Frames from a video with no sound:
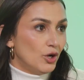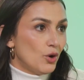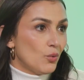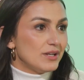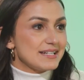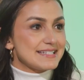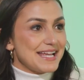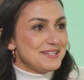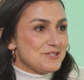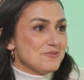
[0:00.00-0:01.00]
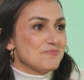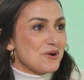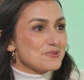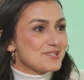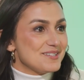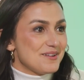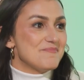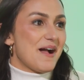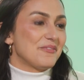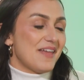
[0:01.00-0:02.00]
What excites you most
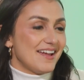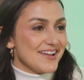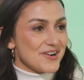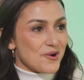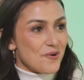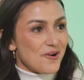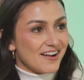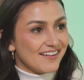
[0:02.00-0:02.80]
about that young core?